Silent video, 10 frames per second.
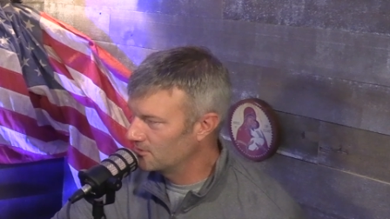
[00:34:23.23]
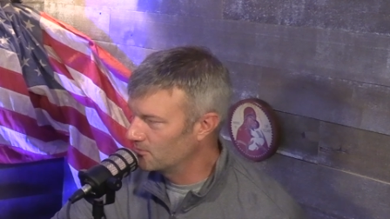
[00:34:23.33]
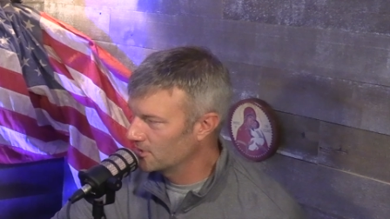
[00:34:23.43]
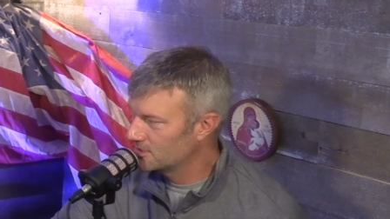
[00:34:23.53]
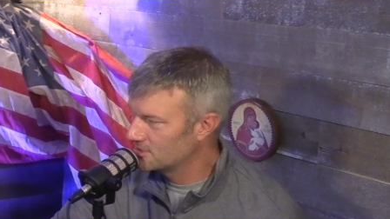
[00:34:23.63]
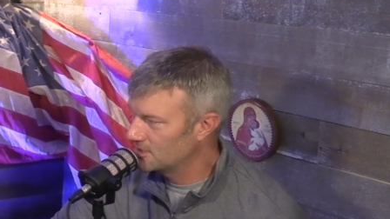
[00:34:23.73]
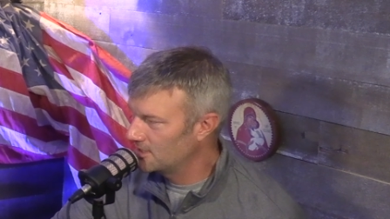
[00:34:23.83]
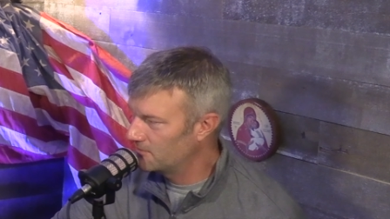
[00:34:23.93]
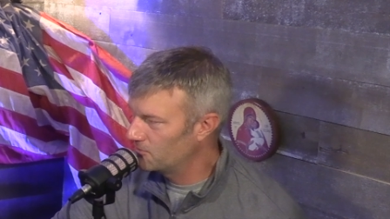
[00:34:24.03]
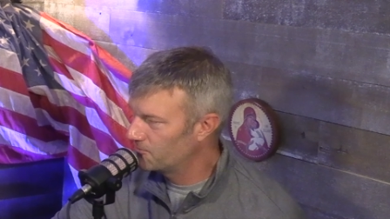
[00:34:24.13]
the works of the
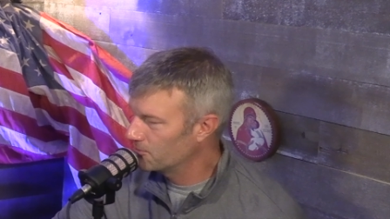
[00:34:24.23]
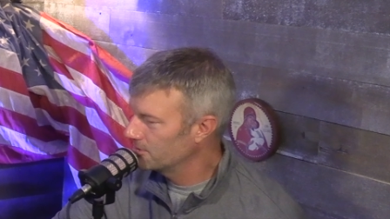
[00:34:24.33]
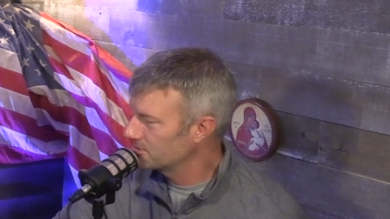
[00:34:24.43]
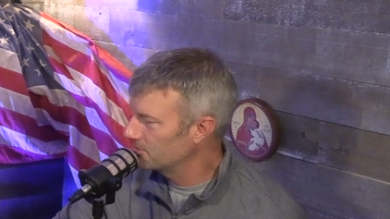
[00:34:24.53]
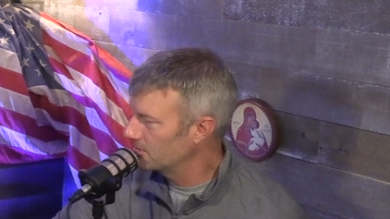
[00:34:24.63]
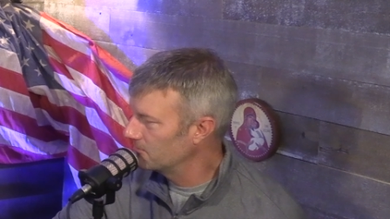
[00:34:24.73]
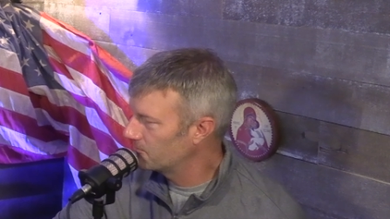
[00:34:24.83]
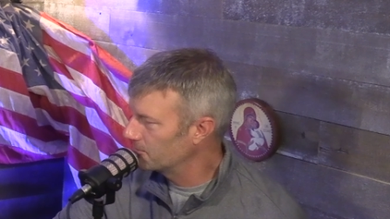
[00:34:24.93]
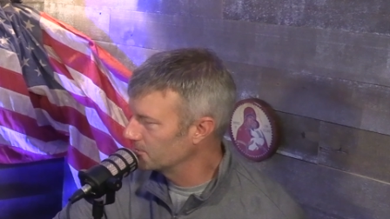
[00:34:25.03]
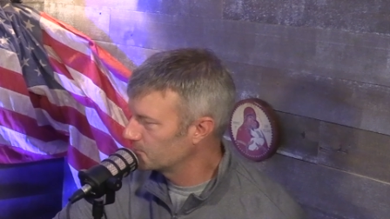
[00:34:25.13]
devil for his good and
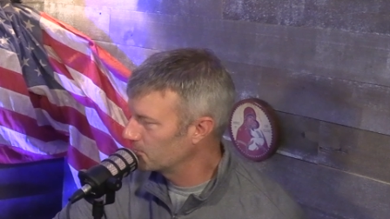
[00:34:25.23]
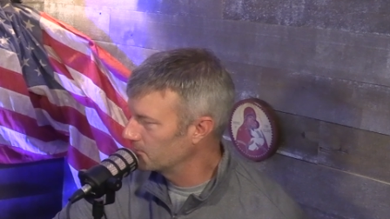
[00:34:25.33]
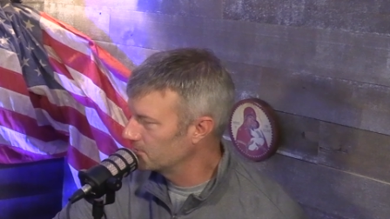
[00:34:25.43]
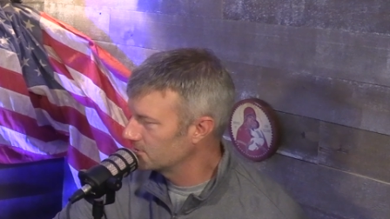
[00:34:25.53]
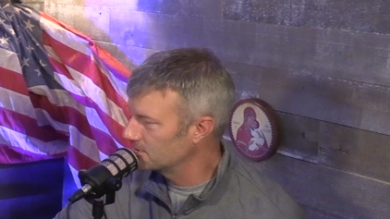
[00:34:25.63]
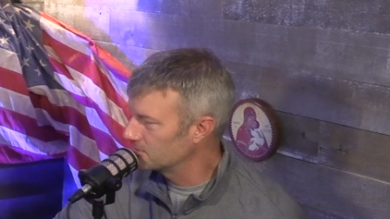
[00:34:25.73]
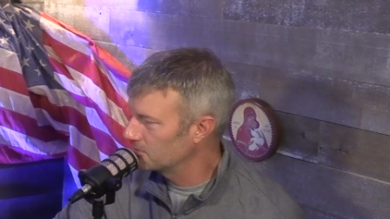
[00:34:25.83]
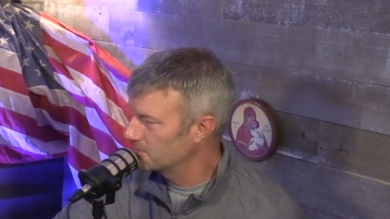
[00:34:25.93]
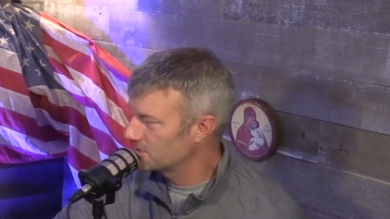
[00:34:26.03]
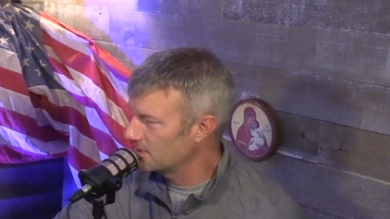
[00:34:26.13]
for his purposes.
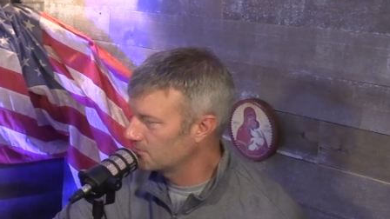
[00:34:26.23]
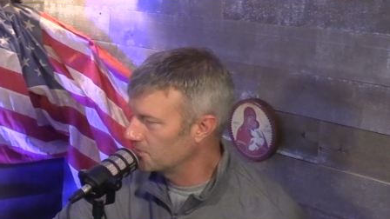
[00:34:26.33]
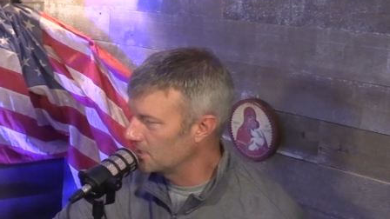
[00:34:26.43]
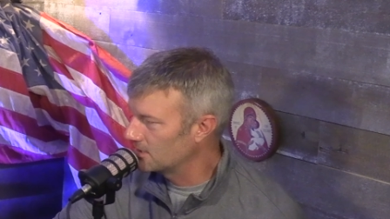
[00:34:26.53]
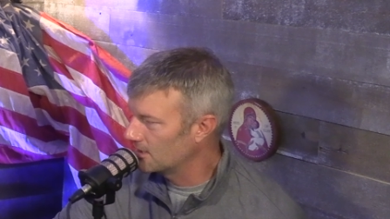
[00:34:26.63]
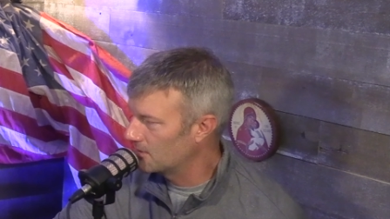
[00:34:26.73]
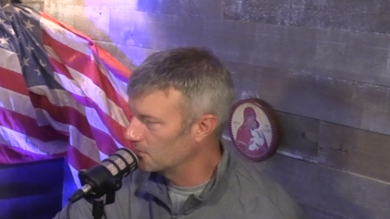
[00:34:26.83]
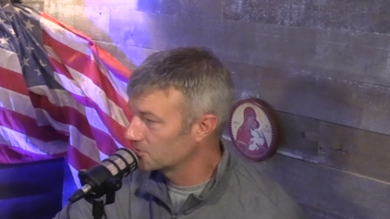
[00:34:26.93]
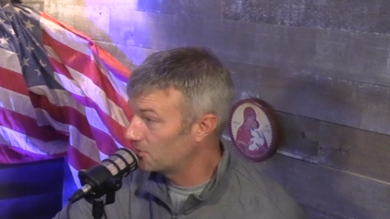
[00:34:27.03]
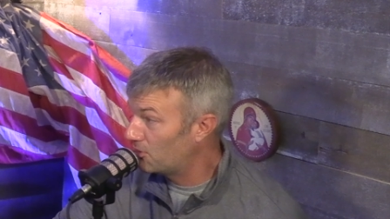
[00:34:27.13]
Romans 8:28, that God
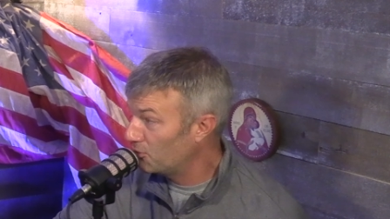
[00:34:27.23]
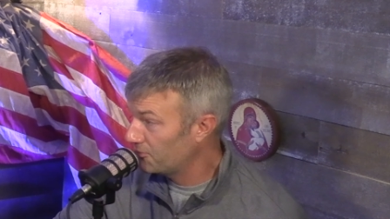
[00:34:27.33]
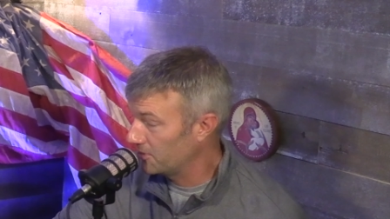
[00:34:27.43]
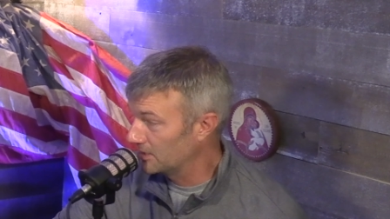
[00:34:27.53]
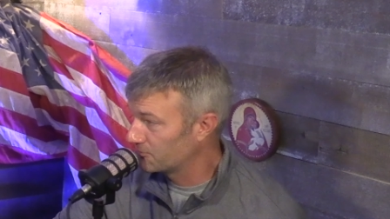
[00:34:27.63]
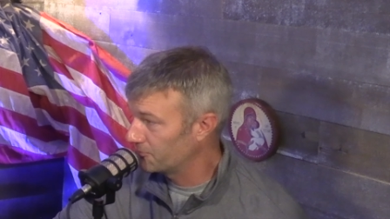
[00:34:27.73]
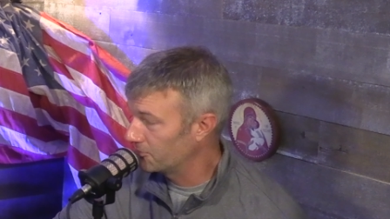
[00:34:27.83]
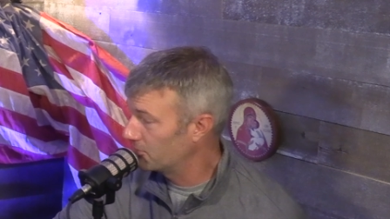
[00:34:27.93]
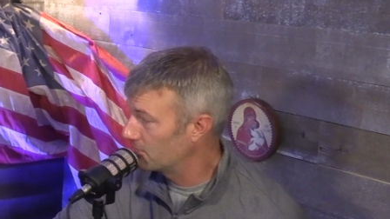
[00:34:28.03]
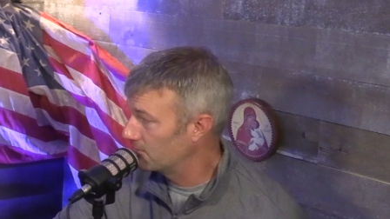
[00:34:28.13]
works all things for
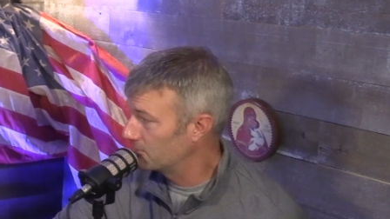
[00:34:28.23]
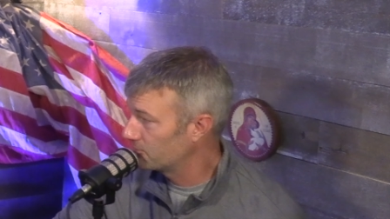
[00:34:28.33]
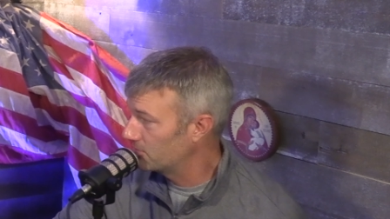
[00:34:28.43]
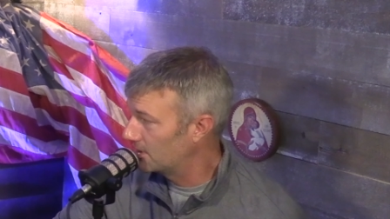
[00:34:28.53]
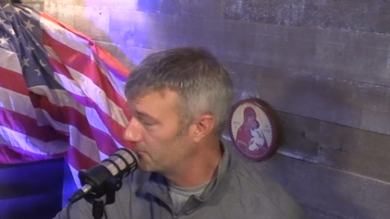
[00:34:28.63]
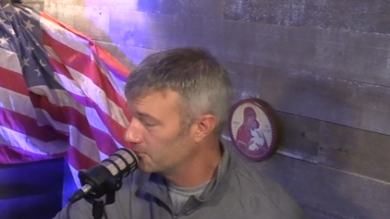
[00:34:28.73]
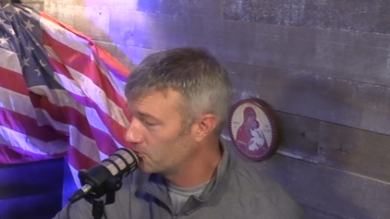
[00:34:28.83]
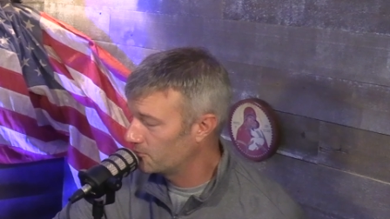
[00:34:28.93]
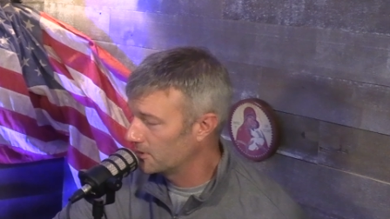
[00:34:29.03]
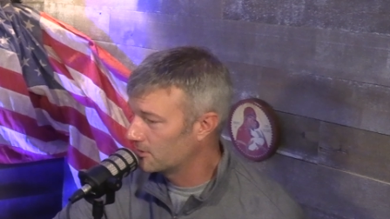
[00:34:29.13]
the good of those who love him,
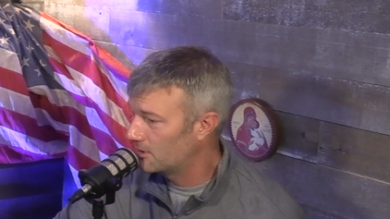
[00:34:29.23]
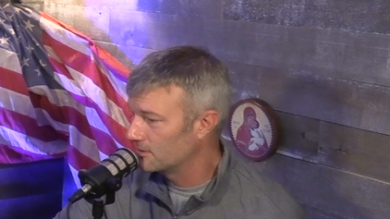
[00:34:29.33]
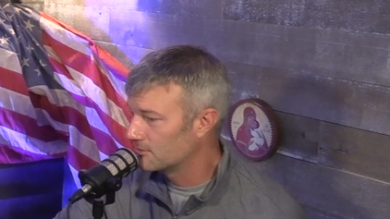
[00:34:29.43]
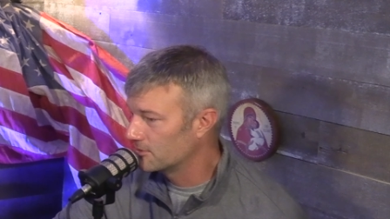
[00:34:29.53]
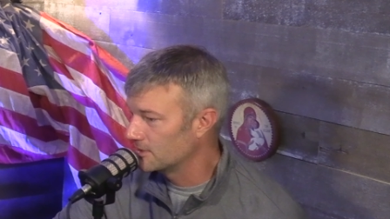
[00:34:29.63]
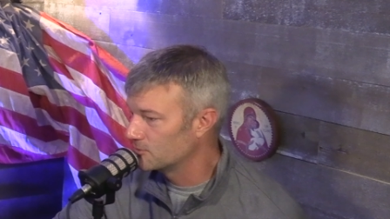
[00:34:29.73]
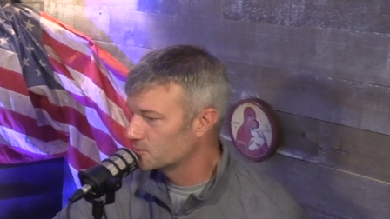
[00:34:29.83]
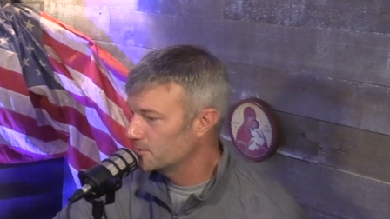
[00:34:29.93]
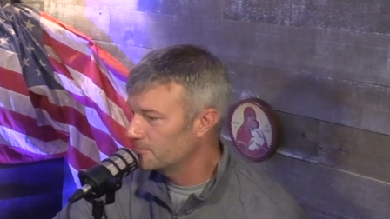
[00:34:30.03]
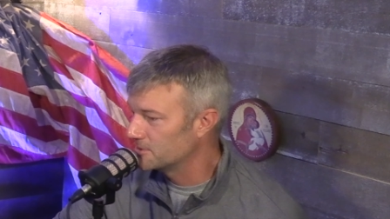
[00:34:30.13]
who have been called according to
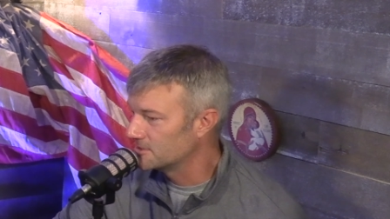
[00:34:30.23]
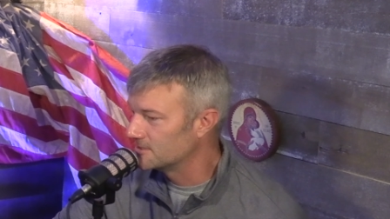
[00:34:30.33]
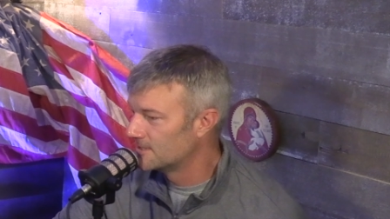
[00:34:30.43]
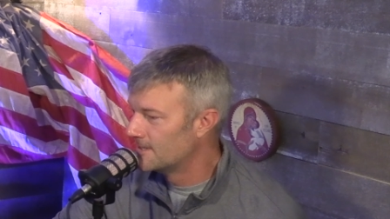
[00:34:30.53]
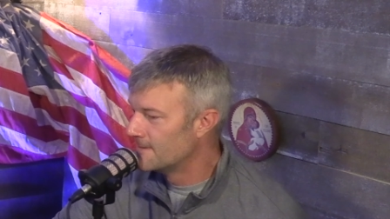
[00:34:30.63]
his purposes.